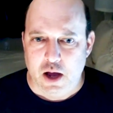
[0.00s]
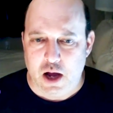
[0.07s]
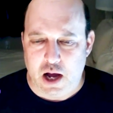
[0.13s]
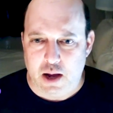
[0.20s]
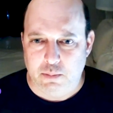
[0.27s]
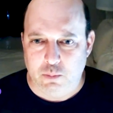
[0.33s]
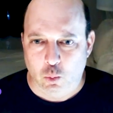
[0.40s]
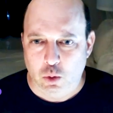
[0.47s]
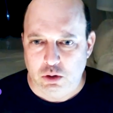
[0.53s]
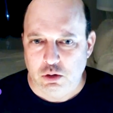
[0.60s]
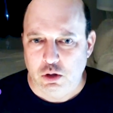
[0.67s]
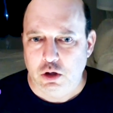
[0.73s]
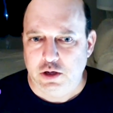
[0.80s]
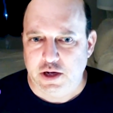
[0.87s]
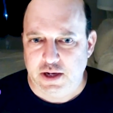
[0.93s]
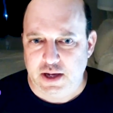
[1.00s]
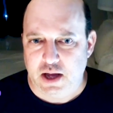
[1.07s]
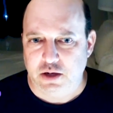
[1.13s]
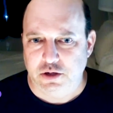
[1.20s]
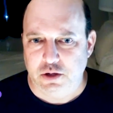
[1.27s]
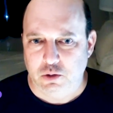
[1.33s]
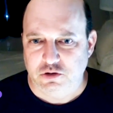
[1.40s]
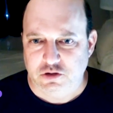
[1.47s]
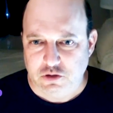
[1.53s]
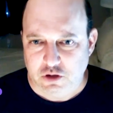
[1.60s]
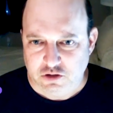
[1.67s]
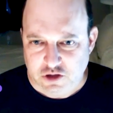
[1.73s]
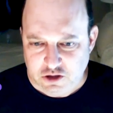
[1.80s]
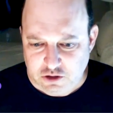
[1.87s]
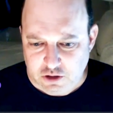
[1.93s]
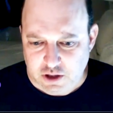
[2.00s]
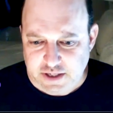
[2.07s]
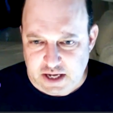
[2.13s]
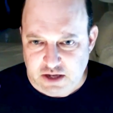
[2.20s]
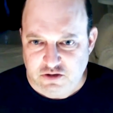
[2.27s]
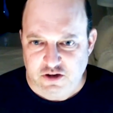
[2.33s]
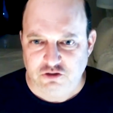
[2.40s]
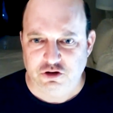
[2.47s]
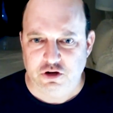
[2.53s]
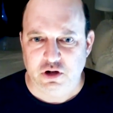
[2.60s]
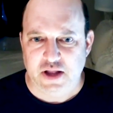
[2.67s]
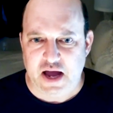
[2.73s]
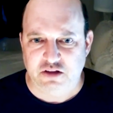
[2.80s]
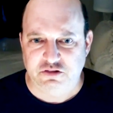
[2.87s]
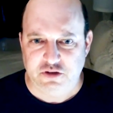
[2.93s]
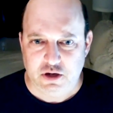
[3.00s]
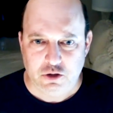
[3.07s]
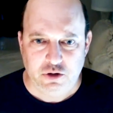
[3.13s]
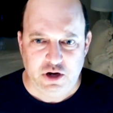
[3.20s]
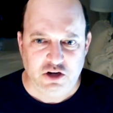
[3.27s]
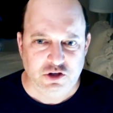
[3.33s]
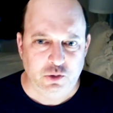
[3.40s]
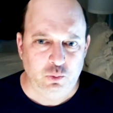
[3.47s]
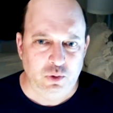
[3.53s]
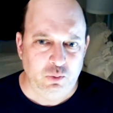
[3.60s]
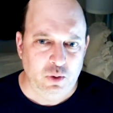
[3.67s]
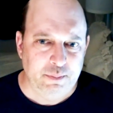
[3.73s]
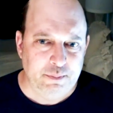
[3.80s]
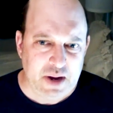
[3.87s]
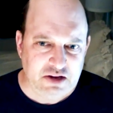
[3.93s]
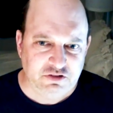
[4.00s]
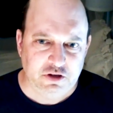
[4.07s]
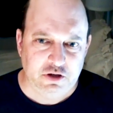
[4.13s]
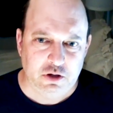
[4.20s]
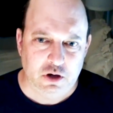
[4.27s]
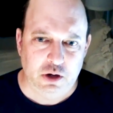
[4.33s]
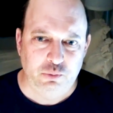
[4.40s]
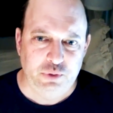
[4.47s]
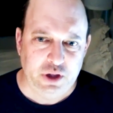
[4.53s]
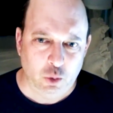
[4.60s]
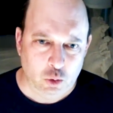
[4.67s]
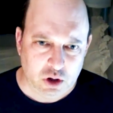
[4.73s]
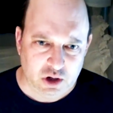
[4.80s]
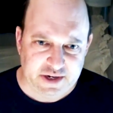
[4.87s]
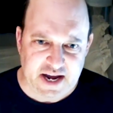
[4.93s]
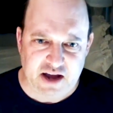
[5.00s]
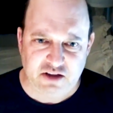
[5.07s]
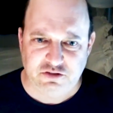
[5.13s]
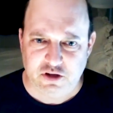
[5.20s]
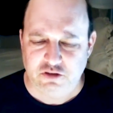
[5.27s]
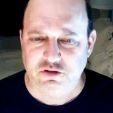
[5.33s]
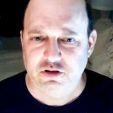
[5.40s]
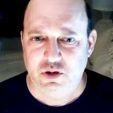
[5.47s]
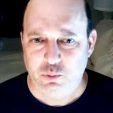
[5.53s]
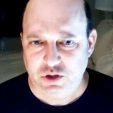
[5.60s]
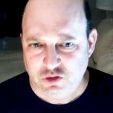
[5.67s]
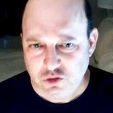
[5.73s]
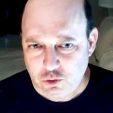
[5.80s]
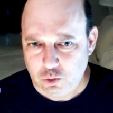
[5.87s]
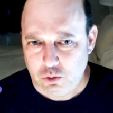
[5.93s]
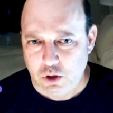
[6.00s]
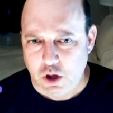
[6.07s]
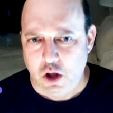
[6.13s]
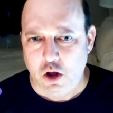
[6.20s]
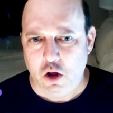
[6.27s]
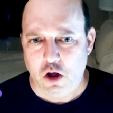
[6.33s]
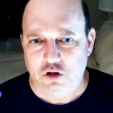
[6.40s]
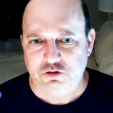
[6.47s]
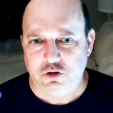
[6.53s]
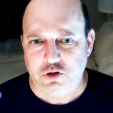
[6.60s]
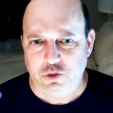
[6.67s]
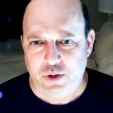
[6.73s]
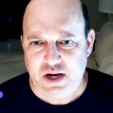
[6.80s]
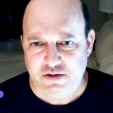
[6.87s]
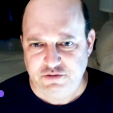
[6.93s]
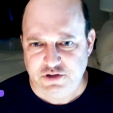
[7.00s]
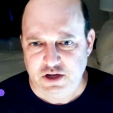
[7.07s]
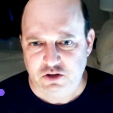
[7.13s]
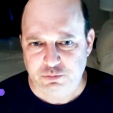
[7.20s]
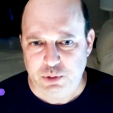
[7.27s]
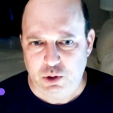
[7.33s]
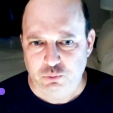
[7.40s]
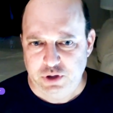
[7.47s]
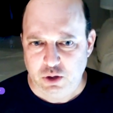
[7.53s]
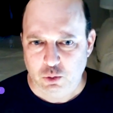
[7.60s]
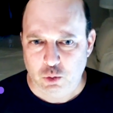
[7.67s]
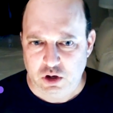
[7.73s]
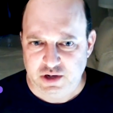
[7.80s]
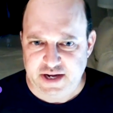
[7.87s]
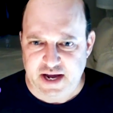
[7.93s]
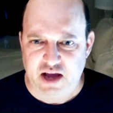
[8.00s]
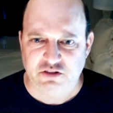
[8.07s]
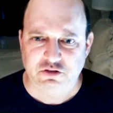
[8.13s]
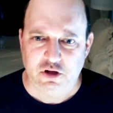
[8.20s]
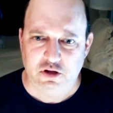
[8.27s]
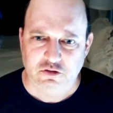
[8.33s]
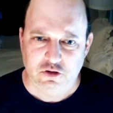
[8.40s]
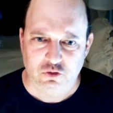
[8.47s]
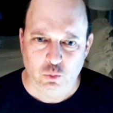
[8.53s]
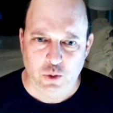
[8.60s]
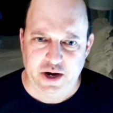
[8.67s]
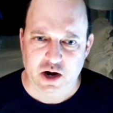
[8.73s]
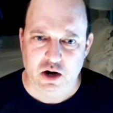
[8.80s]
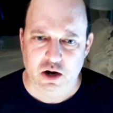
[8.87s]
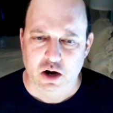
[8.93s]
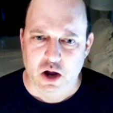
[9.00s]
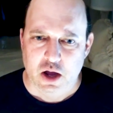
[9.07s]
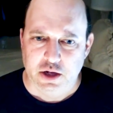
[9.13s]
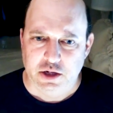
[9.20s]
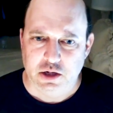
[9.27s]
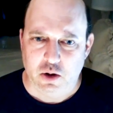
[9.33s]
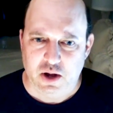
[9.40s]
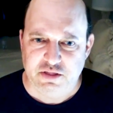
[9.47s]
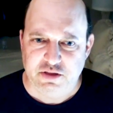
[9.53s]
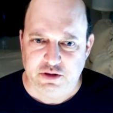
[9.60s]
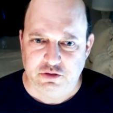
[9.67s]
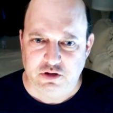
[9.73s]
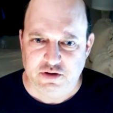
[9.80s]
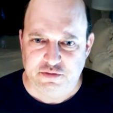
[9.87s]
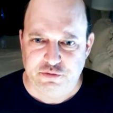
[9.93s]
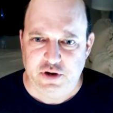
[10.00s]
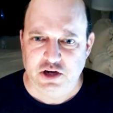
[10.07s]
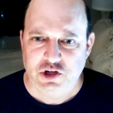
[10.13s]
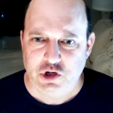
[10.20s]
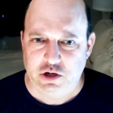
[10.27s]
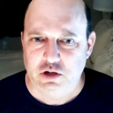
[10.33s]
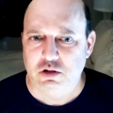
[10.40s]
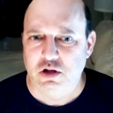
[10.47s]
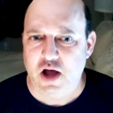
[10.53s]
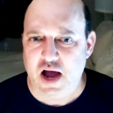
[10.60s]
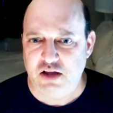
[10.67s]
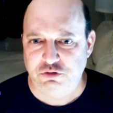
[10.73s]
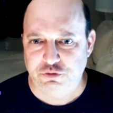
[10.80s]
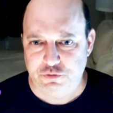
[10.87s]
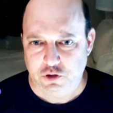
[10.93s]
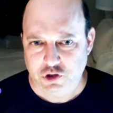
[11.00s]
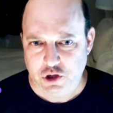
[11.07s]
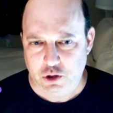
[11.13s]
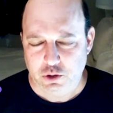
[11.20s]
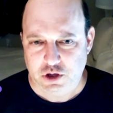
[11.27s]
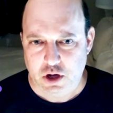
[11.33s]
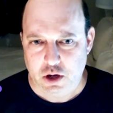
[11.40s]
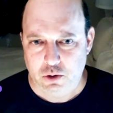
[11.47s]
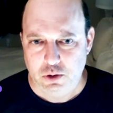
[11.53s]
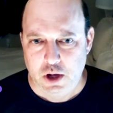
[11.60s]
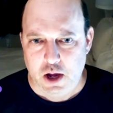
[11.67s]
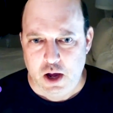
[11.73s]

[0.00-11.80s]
Um, we're looking at, you know, di again, digital asset creation. We're, we're basing it on real world assets. You know, we do also do N F Ts, but real world assets is where, you know, I think the differentiator lies for Toko.